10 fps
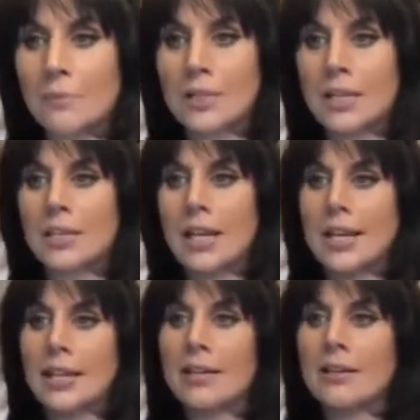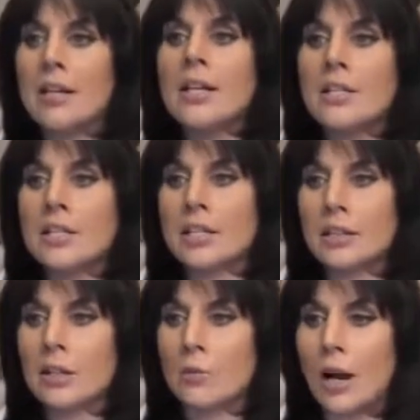emptying, taking,
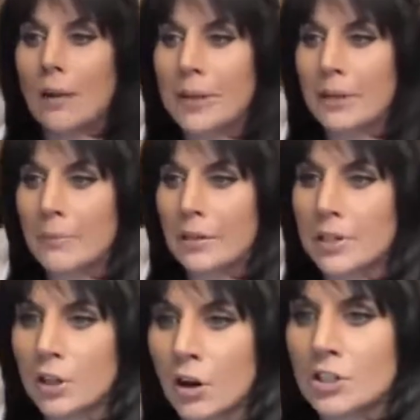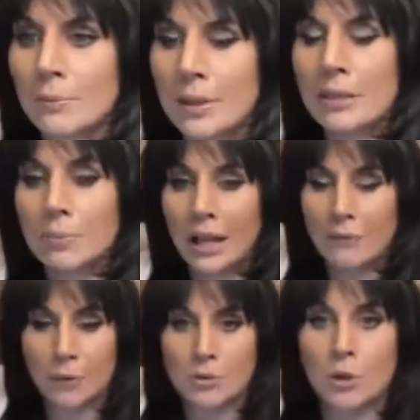stealing, robbing, in many regards on many
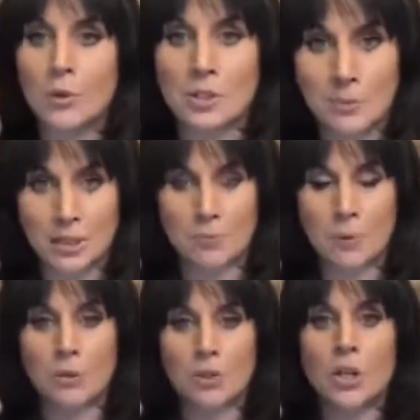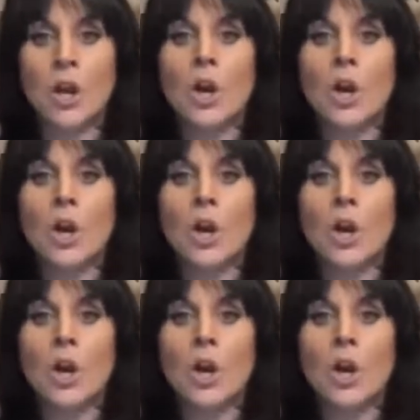platforms are going to be exposed.